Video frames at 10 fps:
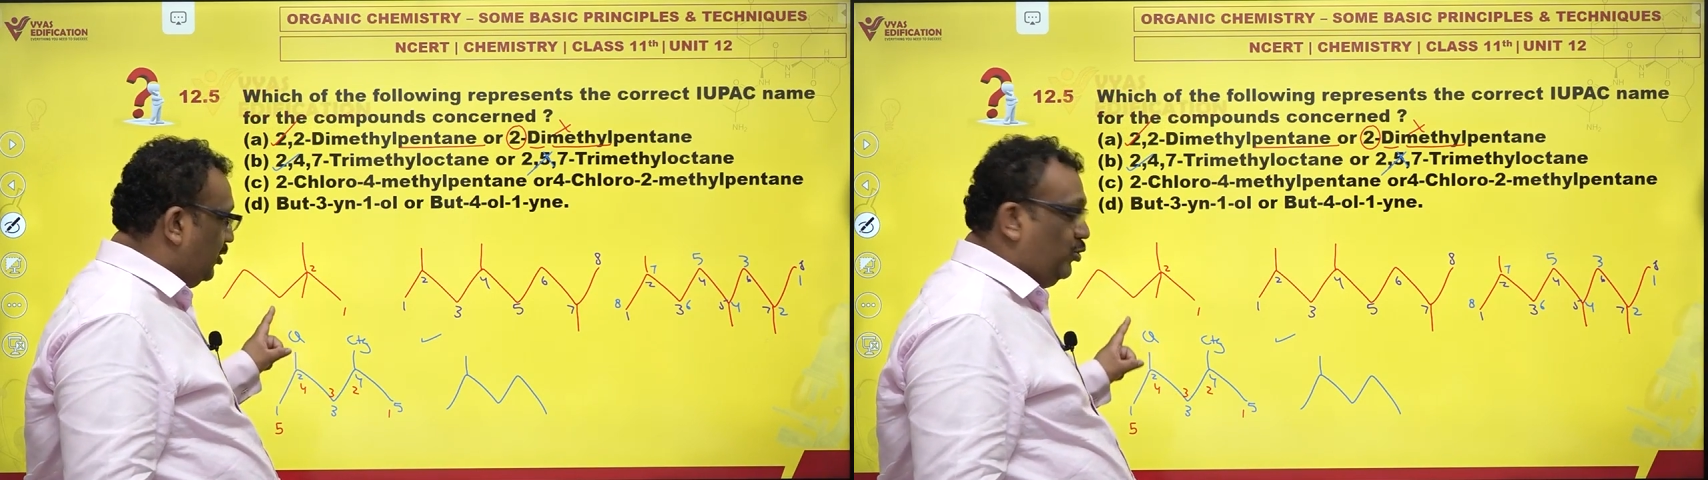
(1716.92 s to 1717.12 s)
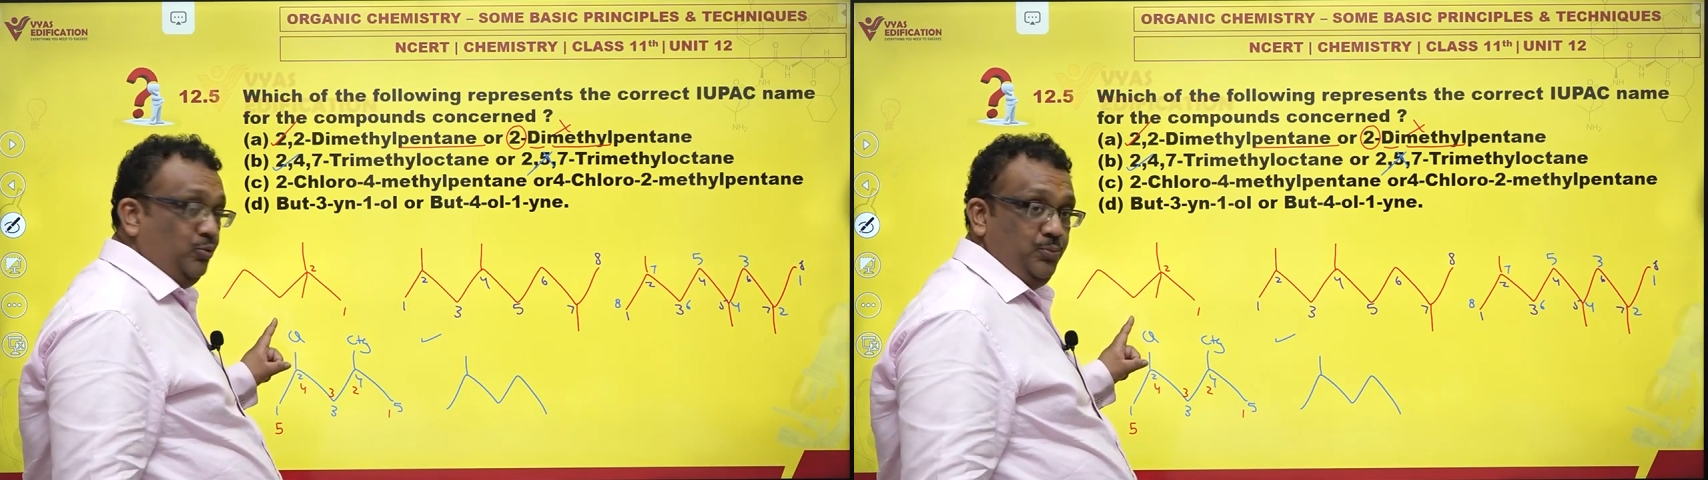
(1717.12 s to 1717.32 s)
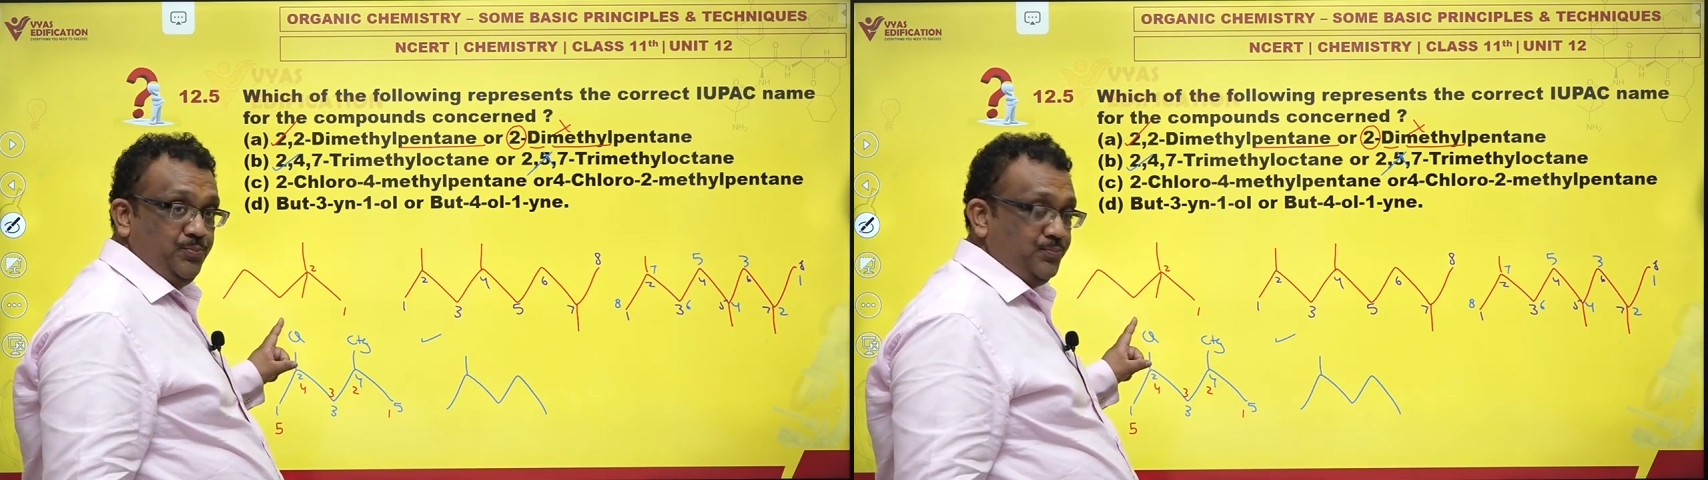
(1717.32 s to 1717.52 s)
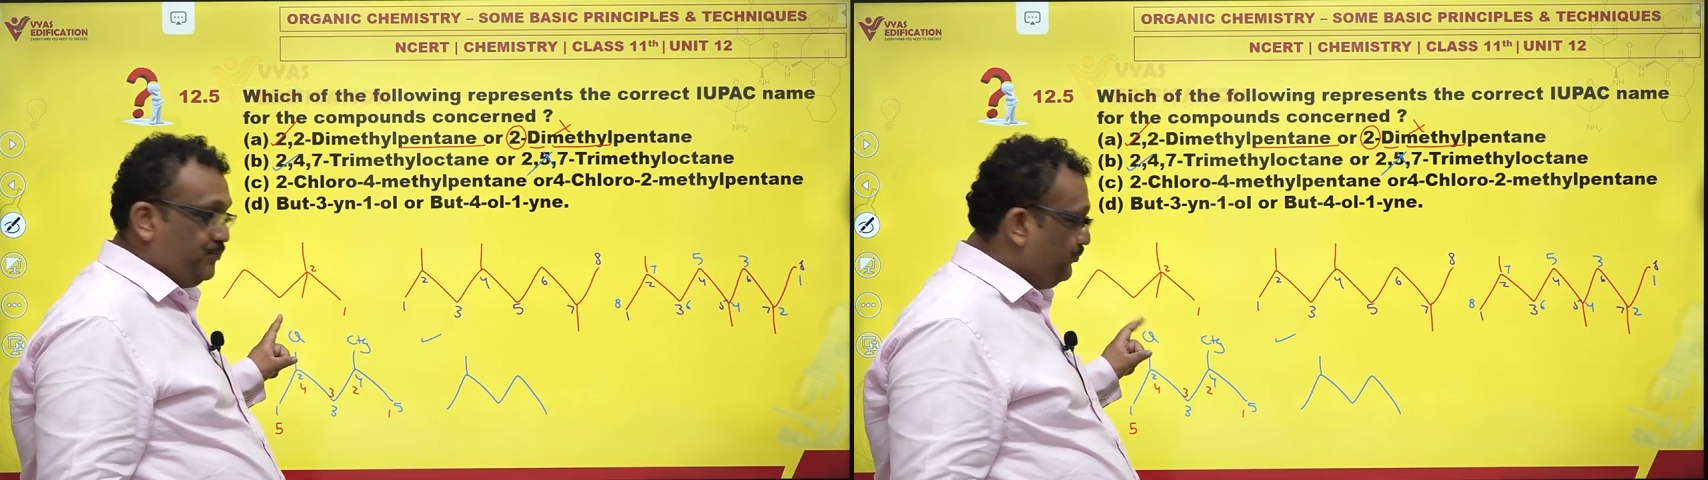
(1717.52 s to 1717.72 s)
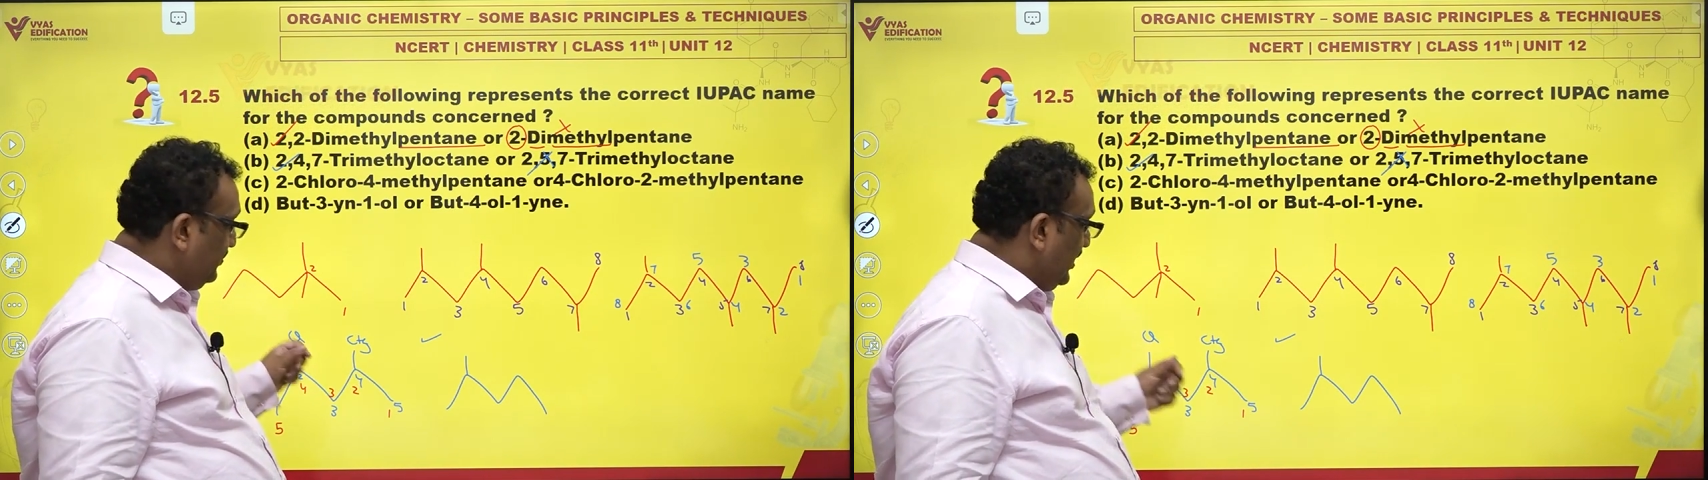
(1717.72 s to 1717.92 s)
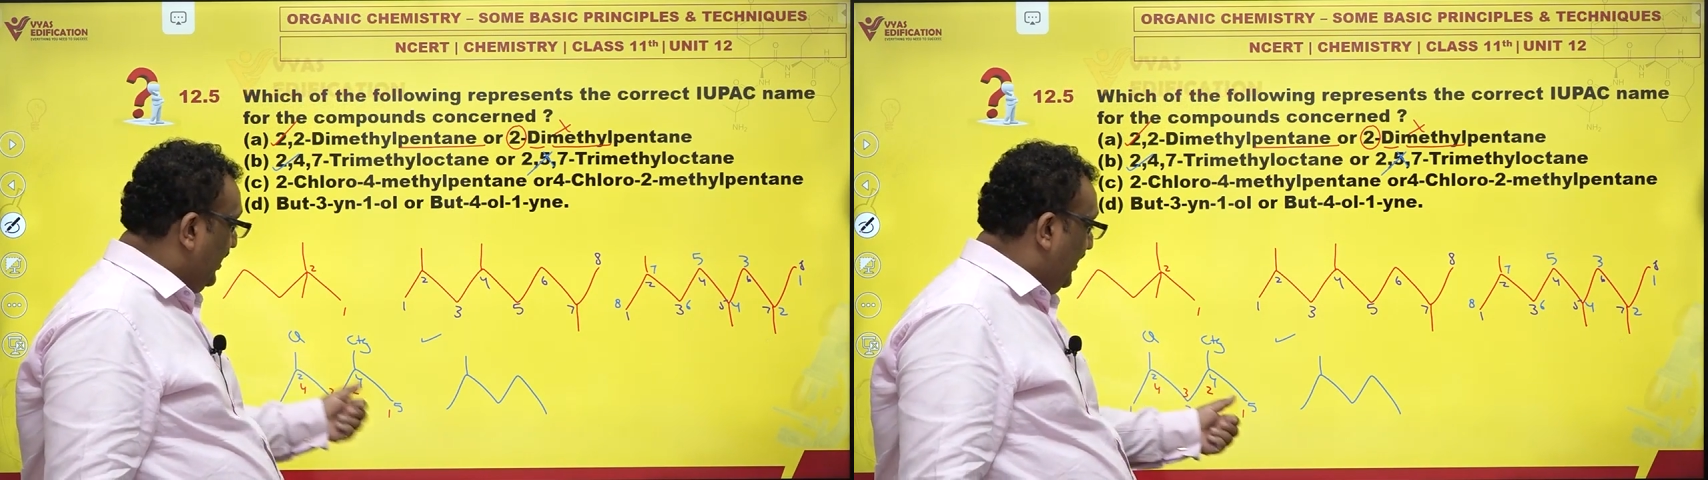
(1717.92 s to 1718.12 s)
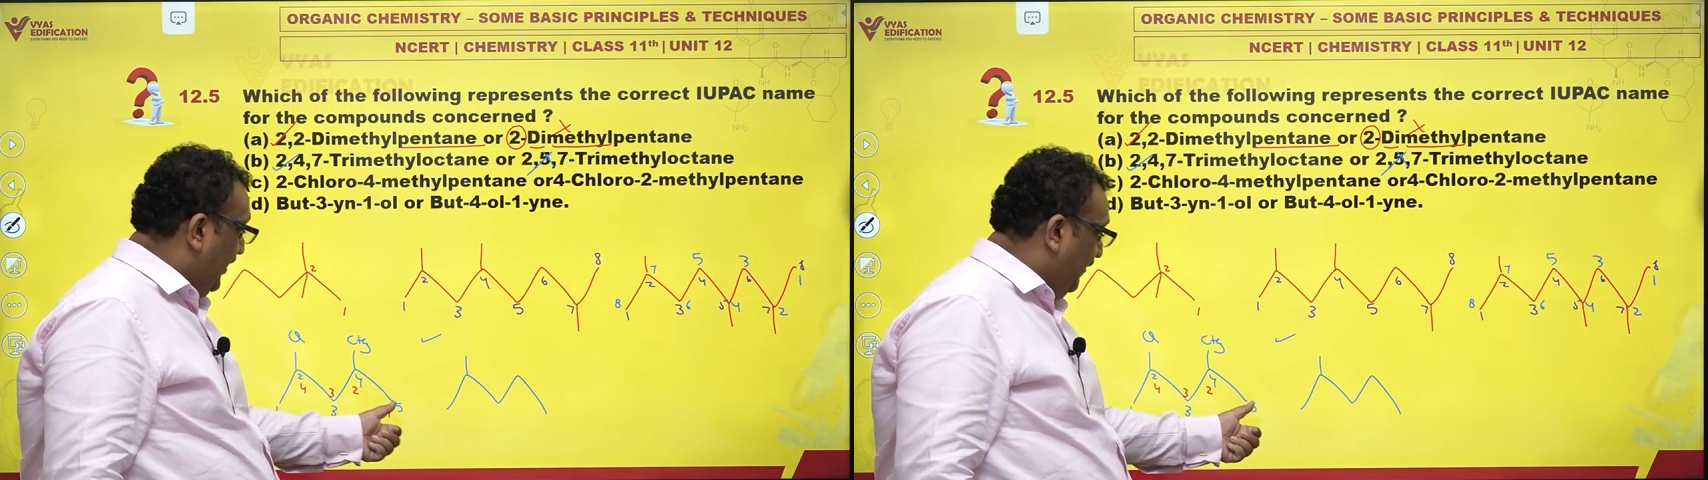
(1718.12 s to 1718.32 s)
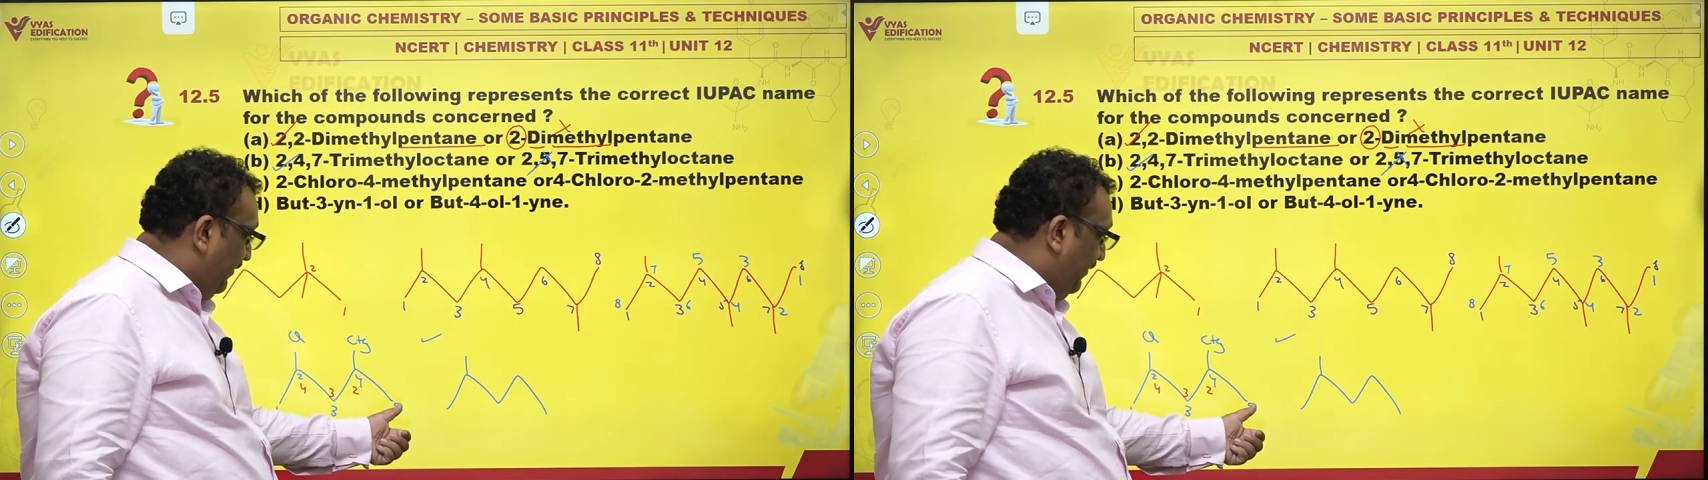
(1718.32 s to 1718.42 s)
2. If